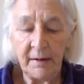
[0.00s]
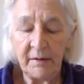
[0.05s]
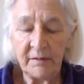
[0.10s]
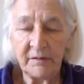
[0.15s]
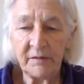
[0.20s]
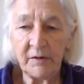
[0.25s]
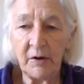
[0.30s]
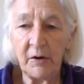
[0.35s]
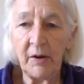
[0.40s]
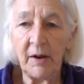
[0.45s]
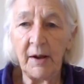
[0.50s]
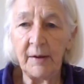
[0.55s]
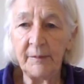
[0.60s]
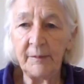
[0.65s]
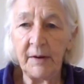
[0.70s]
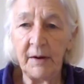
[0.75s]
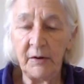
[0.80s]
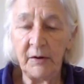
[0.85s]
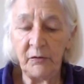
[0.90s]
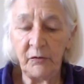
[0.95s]
So I'm
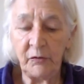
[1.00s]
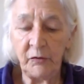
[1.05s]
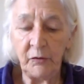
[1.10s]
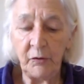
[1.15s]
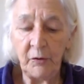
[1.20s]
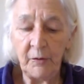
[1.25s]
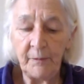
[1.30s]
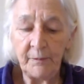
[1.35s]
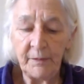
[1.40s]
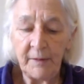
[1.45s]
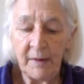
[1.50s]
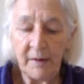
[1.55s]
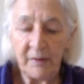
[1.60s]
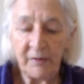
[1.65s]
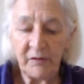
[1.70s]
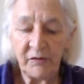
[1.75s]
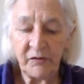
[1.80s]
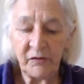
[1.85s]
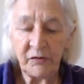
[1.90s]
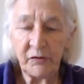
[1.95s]
going to
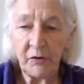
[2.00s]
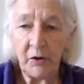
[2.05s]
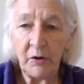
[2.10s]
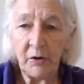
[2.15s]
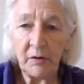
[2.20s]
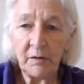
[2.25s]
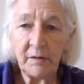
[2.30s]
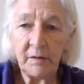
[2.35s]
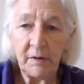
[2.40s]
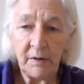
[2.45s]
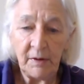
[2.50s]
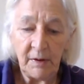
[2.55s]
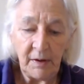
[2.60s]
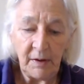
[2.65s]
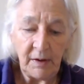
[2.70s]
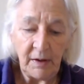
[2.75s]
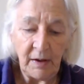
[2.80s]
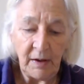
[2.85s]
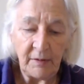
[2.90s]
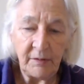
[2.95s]
start
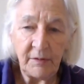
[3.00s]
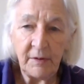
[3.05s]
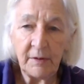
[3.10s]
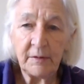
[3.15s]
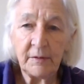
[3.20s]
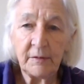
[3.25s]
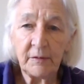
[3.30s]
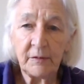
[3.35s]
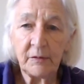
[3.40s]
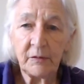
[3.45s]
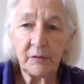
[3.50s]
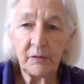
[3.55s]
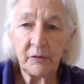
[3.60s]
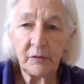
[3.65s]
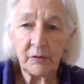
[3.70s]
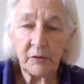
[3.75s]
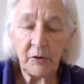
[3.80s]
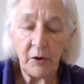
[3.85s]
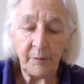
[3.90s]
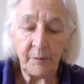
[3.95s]
at the
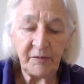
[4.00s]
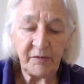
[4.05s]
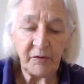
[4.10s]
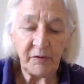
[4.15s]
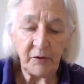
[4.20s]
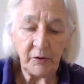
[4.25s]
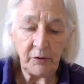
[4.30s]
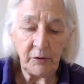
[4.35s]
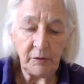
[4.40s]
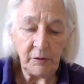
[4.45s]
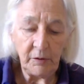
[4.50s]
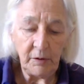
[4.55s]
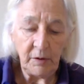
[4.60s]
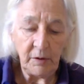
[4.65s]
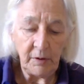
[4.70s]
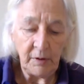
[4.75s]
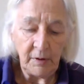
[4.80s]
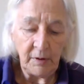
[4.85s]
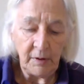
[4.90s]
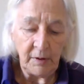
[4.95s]
top circle
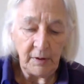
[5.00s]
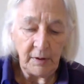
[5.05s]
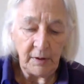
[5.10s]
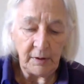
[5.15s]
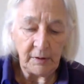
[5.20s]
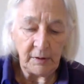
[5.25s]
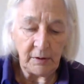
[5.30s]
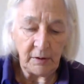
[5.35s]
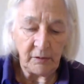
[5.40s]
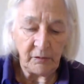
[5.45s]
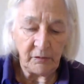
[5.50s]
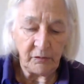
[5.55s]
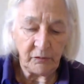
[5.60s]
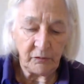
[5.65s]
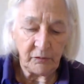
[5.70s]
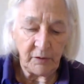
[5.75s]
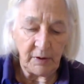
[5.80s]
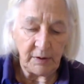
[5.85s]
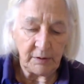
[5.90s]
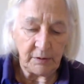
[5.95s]
and go
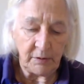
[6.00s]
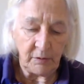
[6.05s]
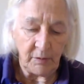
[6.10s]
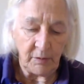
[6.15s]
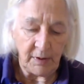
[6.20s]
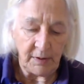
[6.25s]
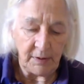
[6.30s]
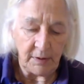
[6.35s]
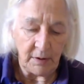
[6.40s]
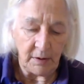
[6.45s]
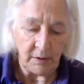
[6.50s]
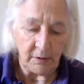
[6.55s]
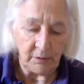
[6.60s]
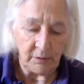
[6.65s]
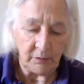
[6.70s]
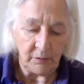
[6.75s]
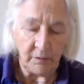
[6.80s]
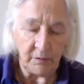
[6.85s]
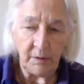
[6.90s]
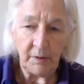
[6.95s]
straight the way down
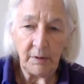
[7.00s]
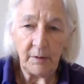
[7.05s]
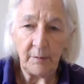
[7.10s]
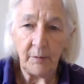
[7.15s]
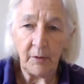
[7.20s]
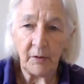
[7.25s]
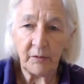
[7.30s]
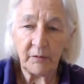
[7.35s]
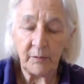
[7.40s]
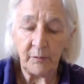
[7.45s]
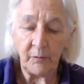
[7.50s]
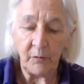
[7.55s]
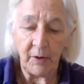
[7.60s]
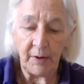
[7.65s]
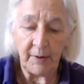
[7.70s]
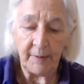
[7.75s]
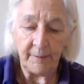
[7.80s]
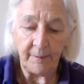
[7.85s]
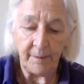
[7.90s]
to the bottom one.